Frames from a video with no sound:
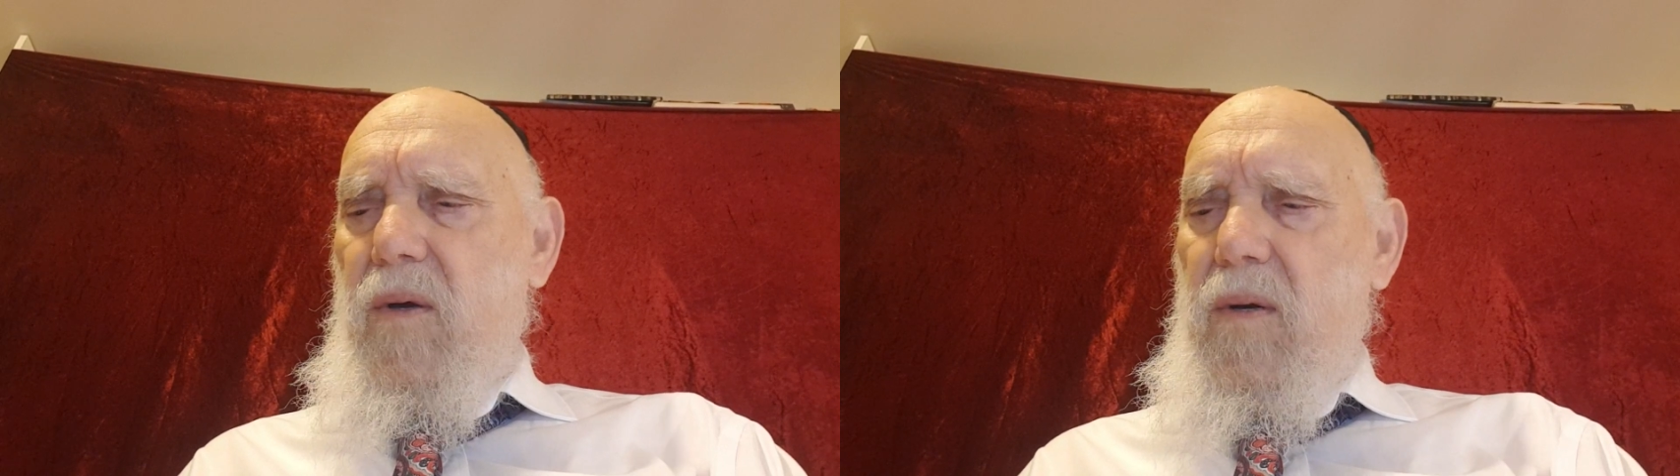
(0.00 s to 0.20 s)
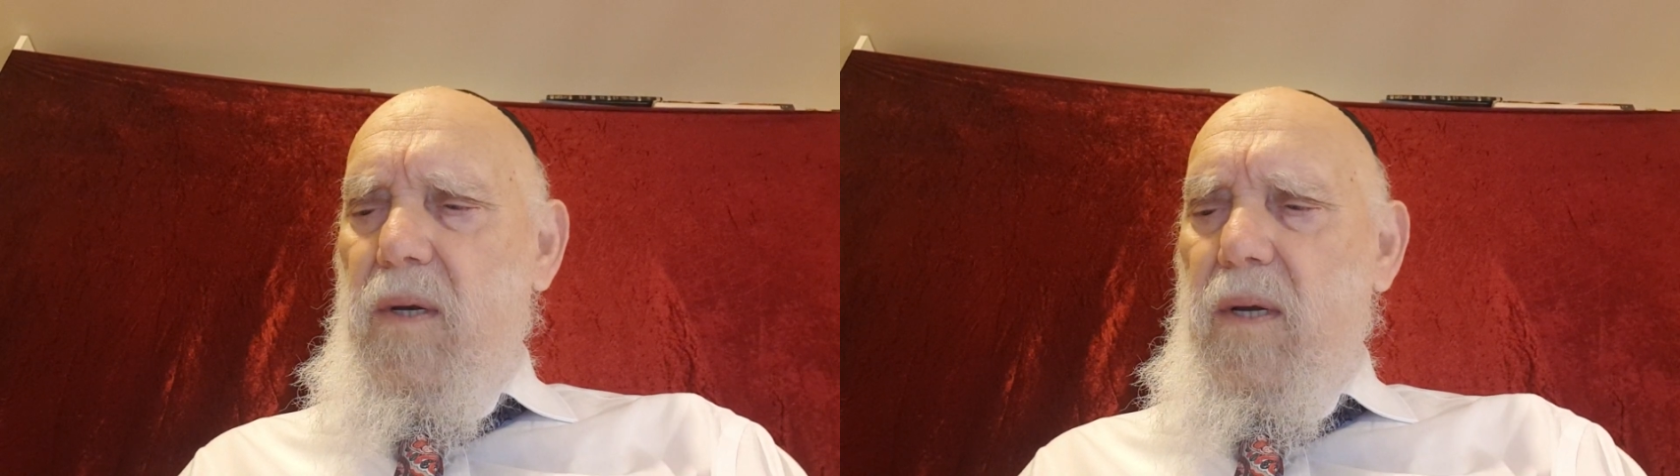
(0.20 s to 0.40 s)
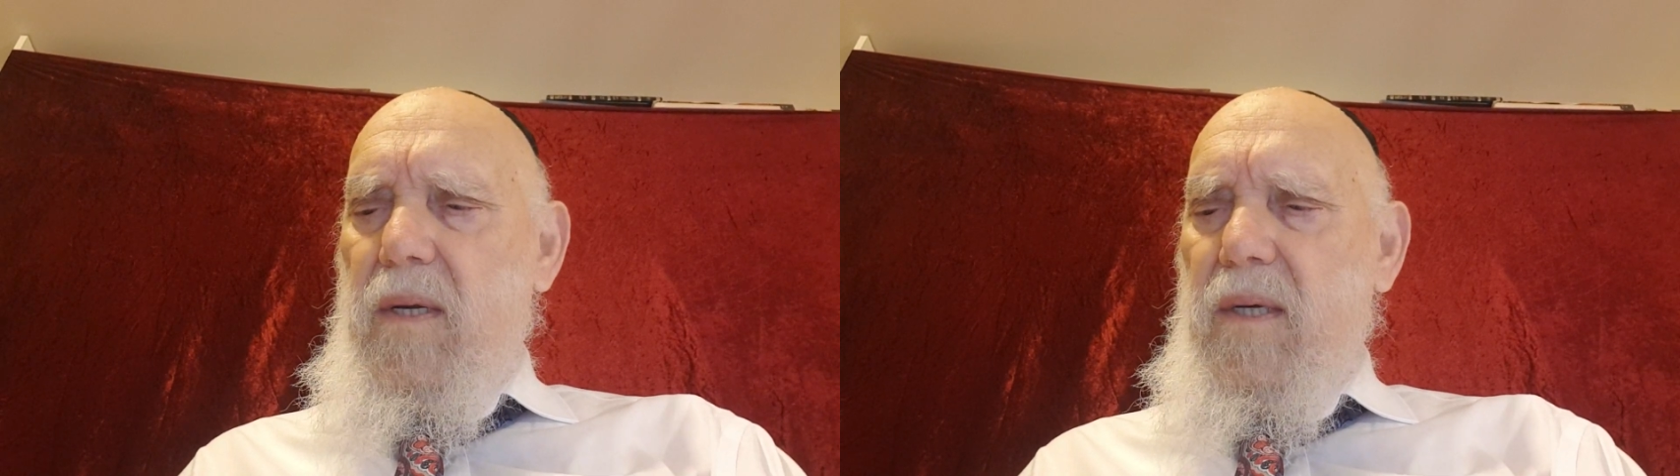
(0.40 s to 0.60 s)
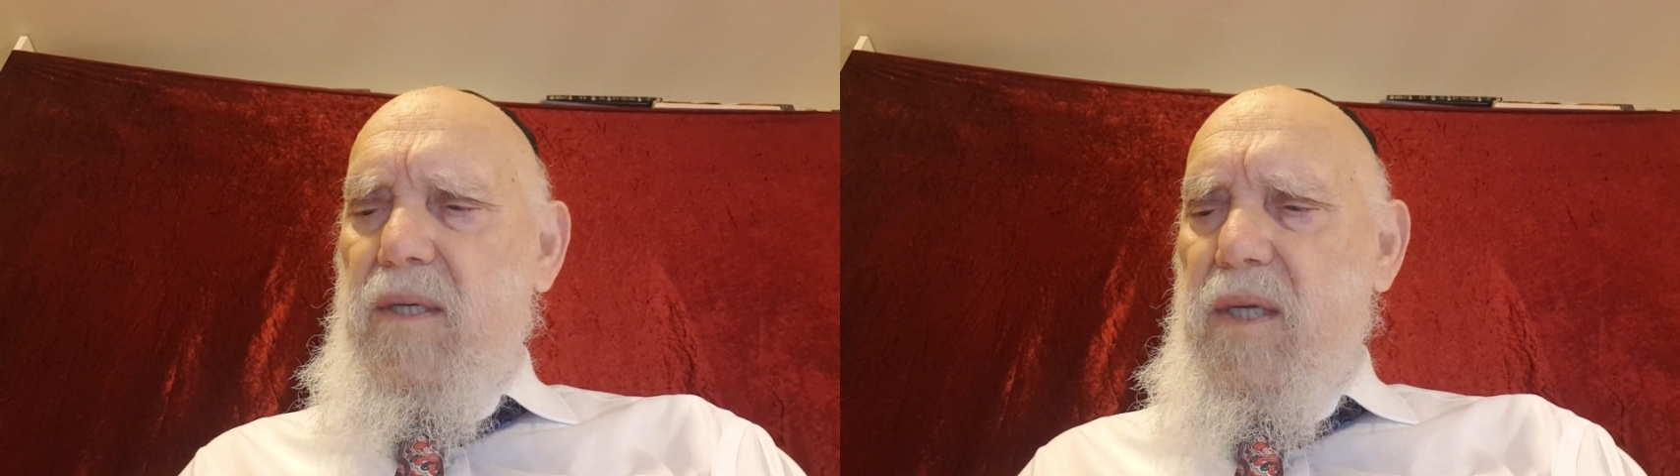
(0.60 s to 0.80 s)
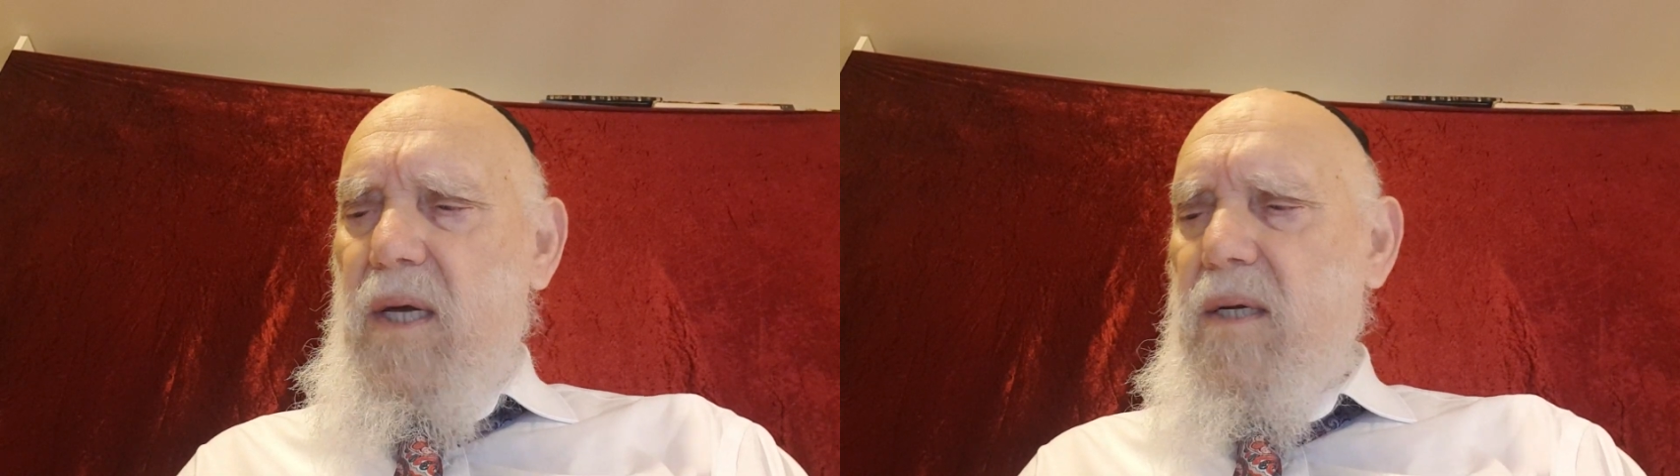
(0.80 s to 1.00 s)
only an
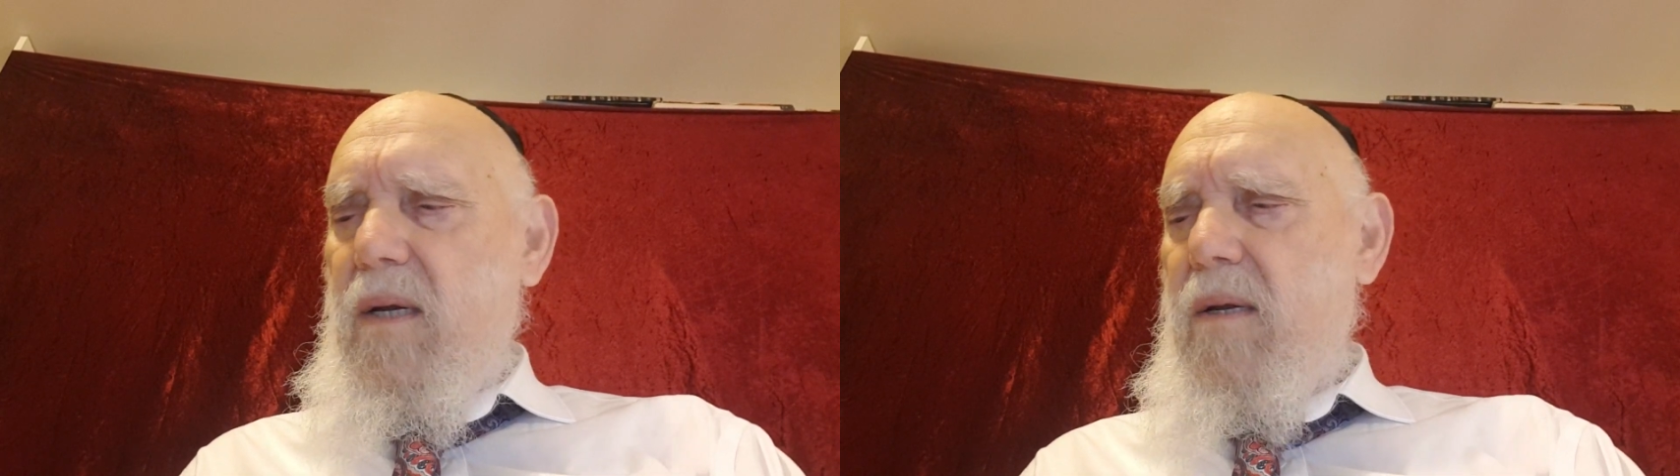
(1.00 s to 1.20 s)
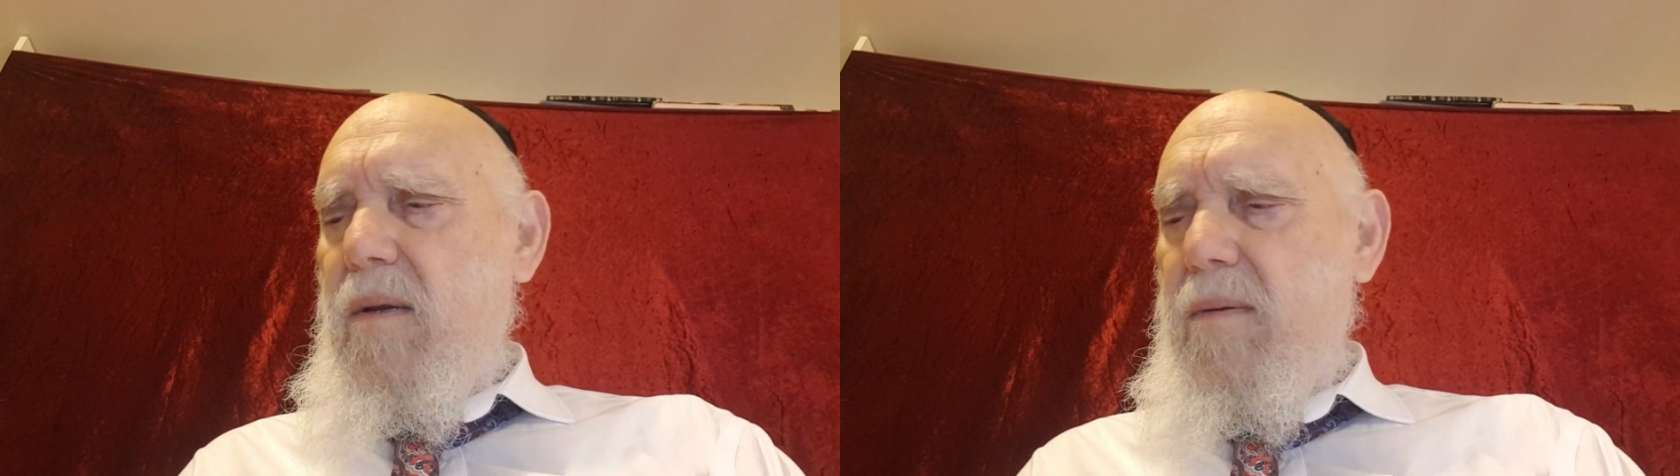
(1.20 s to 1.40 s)
external